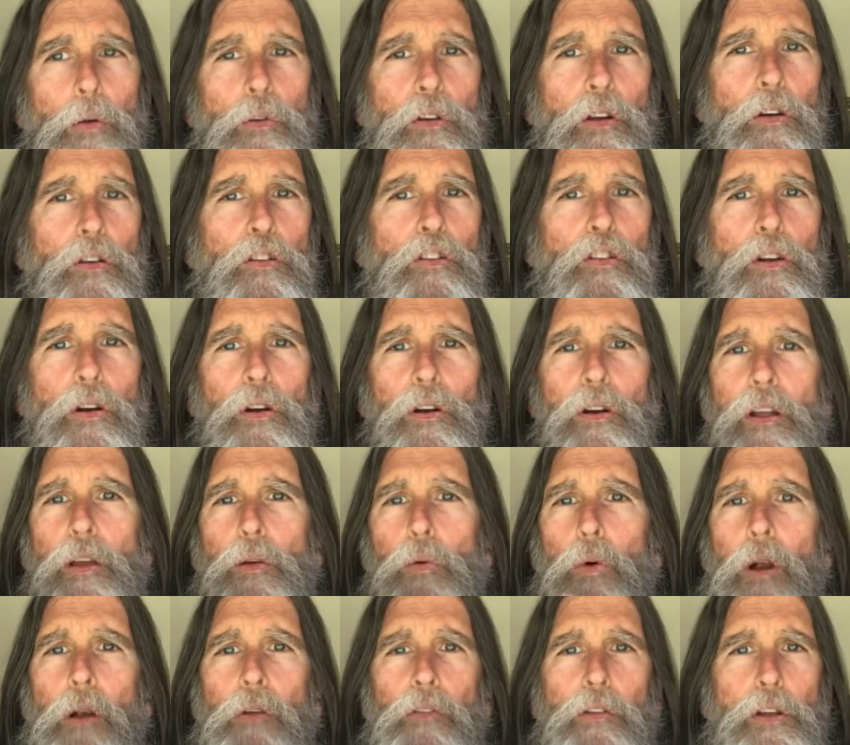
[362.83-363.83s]
on your journey
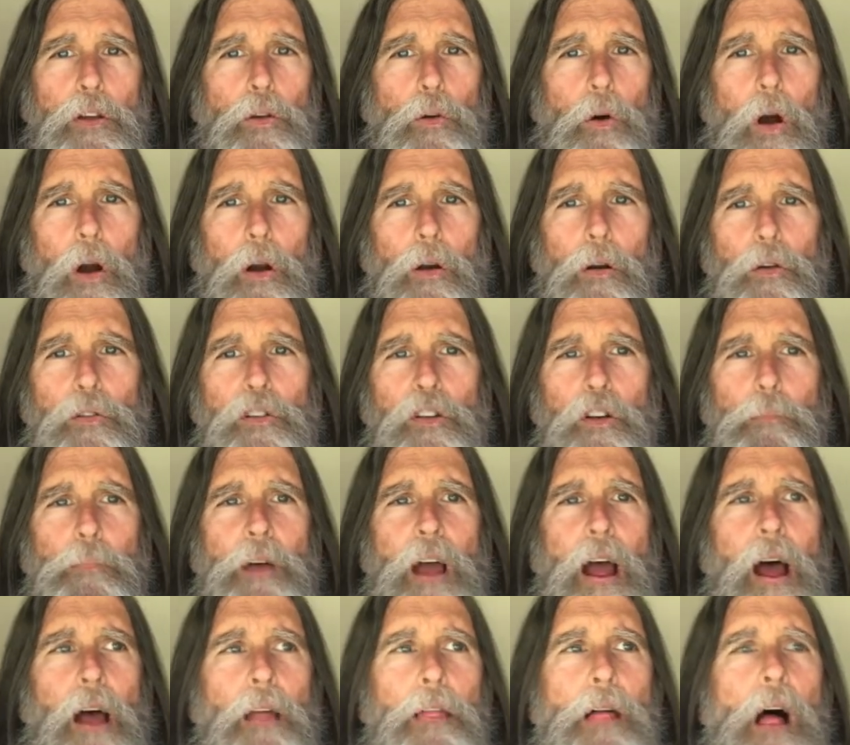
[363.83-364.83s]
wherever you are on your
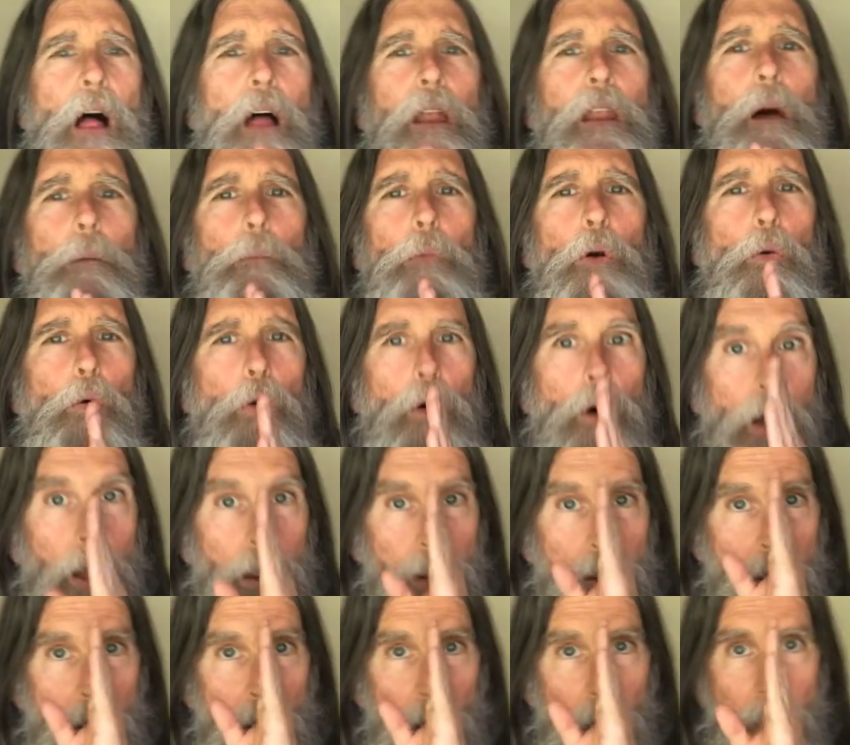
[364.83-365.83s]
path number
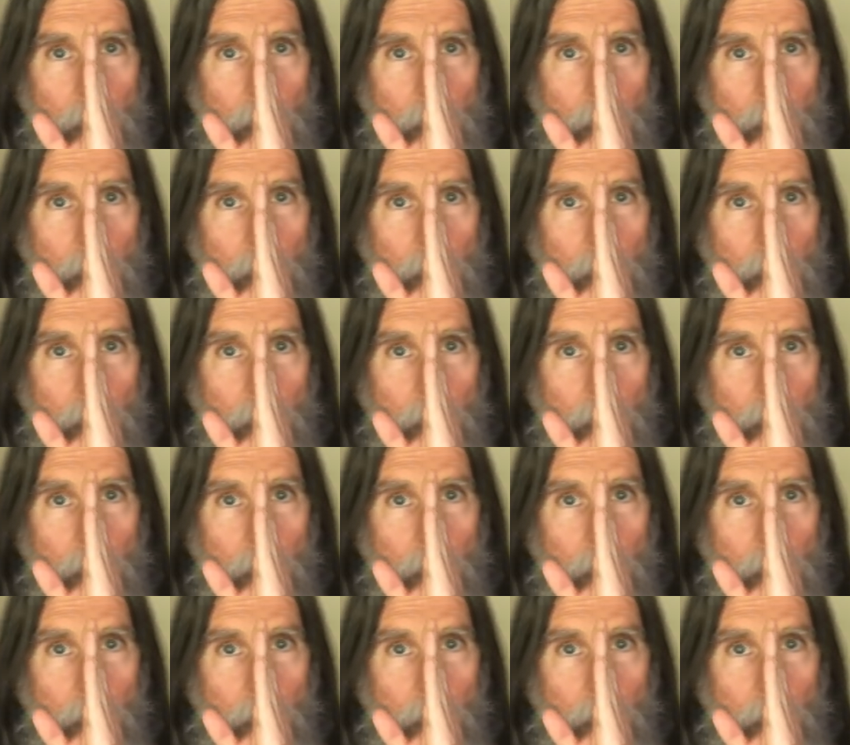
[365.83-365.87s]
one